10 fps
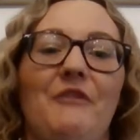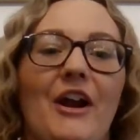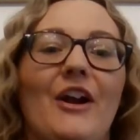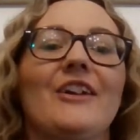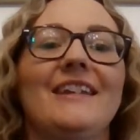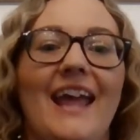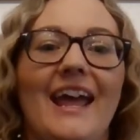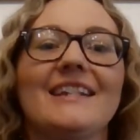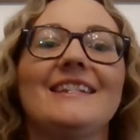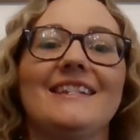fair.
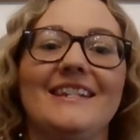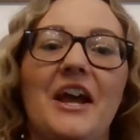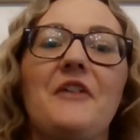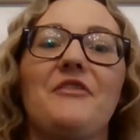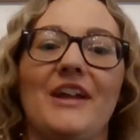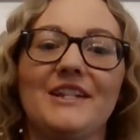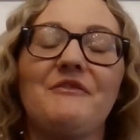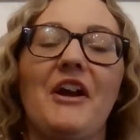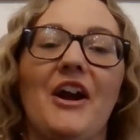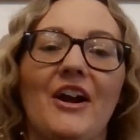Yes. Yeah. That's
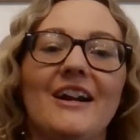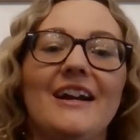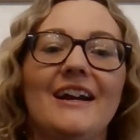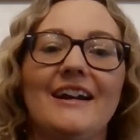fair.